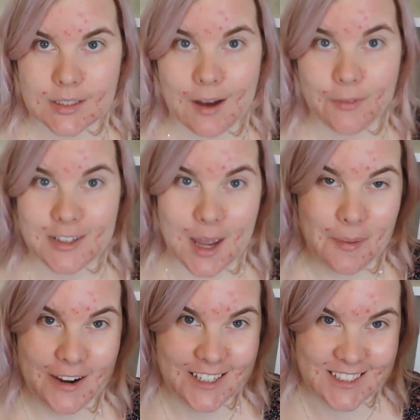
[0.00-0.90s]
cover
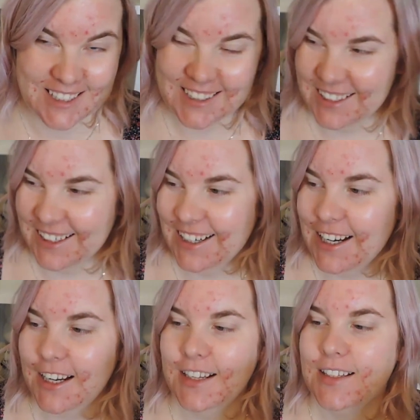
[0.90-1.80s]
damage.
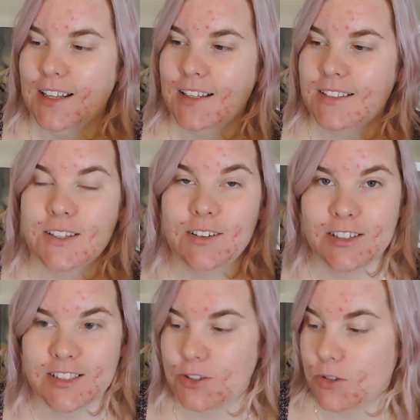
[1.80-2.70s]

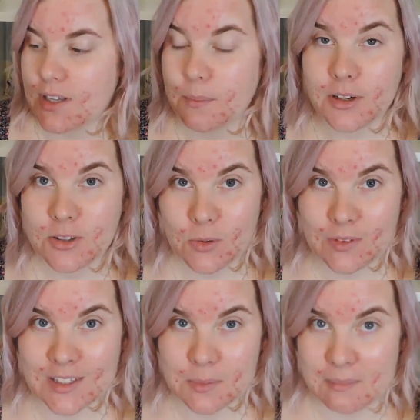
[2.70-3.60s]
Serious issues. I'm pretty
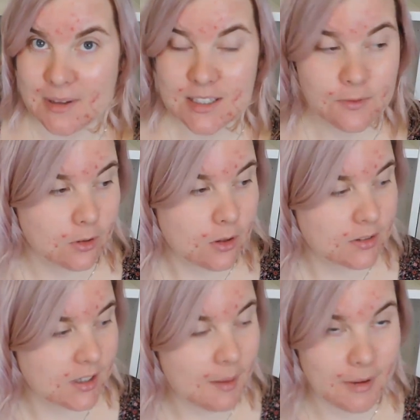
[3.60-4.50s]
sure this went missing for a
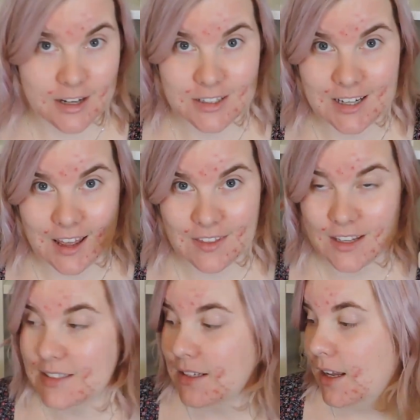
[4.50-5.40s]
long time and I just had
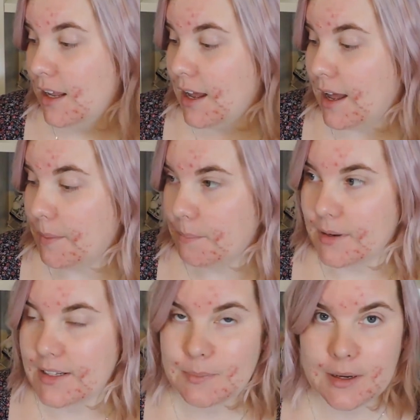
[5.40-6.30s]
this, but
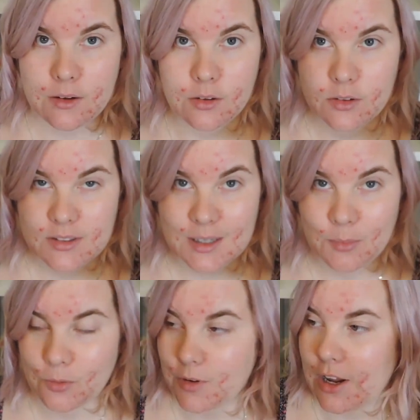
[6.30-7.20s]
it's been somewhat